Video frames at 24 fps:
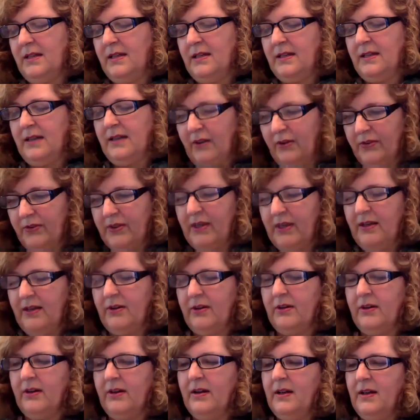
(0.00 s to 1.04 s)

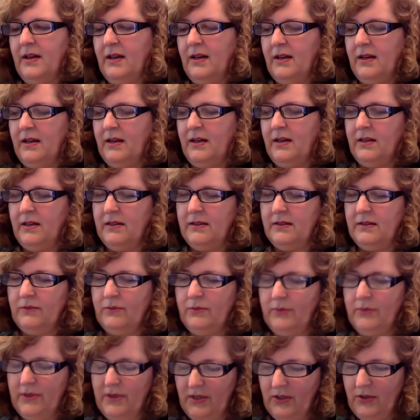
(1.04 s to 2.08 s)
healthcare
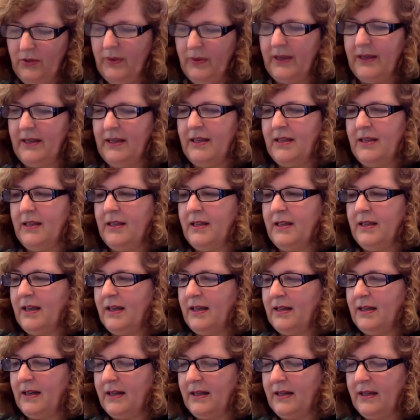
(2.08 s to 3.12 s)
with the UAE,
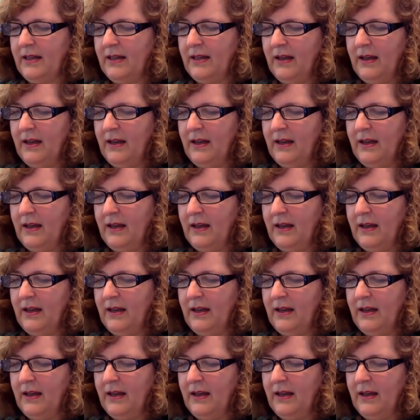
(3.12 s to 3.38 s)
and I